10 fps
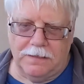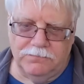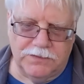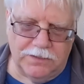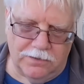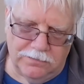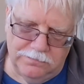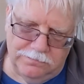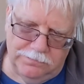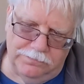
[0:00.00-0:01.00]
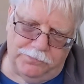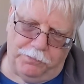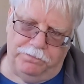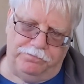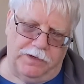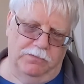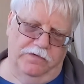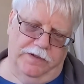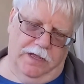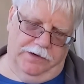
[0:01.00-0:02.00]
So,
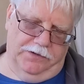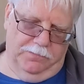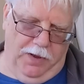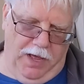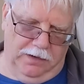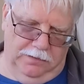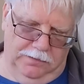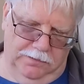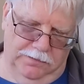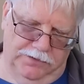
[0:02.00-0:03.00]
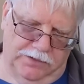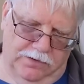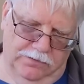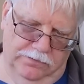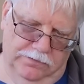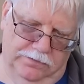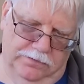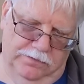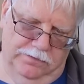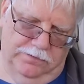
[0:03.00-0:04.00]
moving on to the bottle, Stone